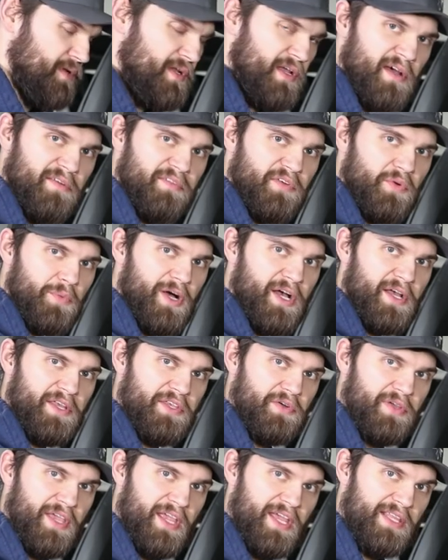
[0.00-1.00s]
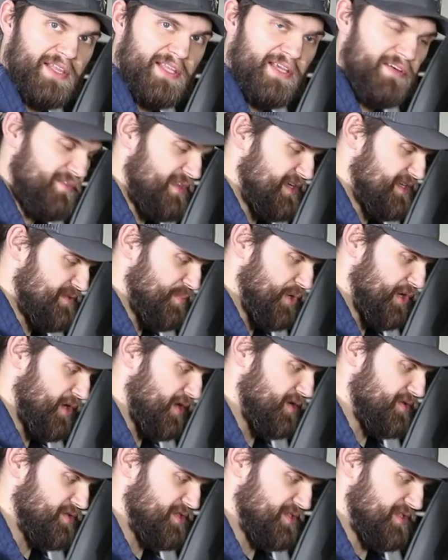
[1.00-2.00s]
Now if you want, you can leave this
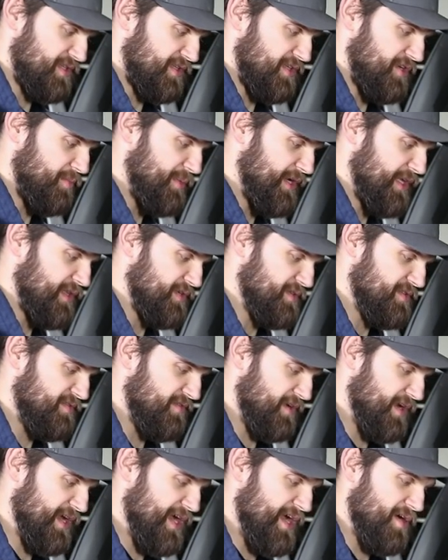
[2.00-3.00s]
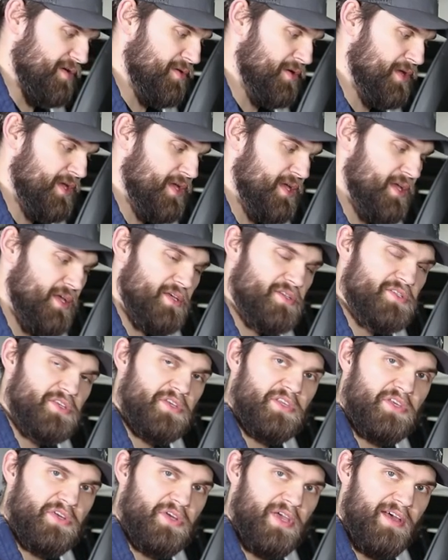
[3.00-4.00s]
part just a little bit loose for now so
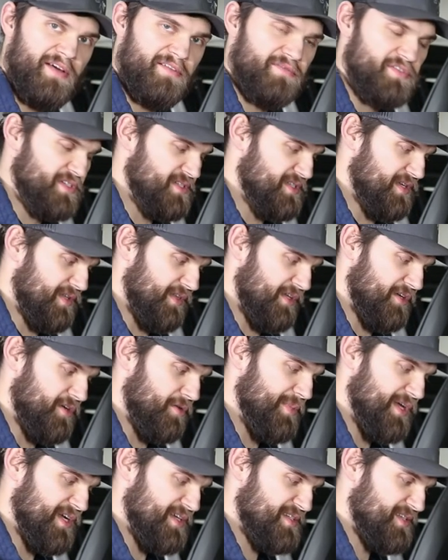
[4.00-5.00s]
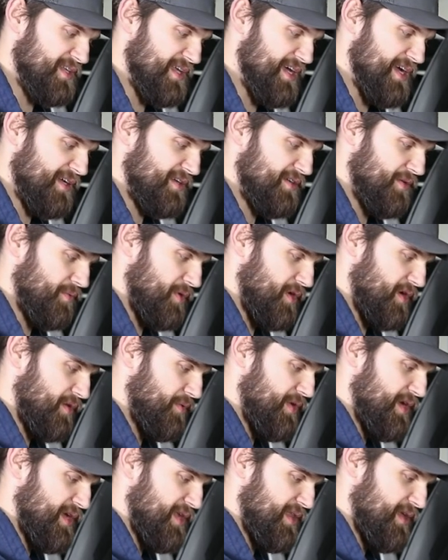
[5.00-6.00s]
that you have just a little bit of slack to work
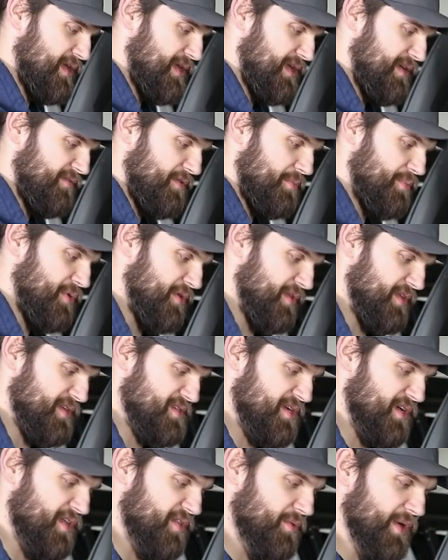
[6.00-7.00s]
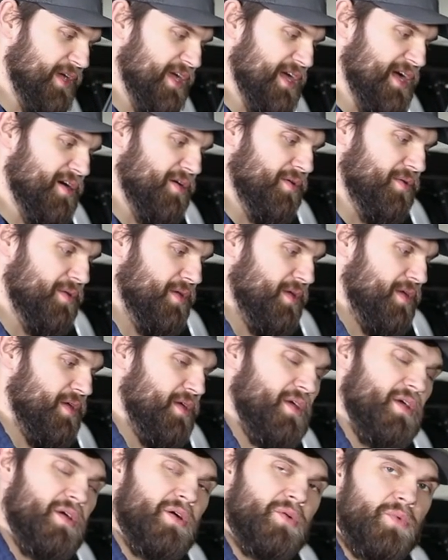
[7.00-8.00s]
with if you pull this all the way out
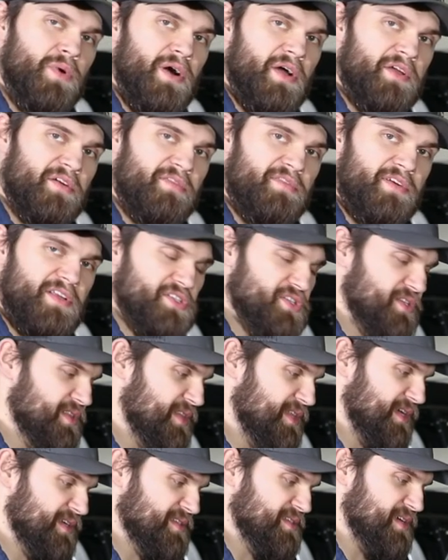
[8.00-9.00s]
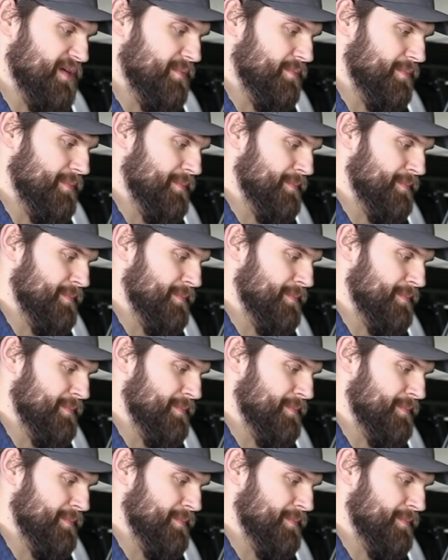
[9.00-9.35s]
while you're finishing things up.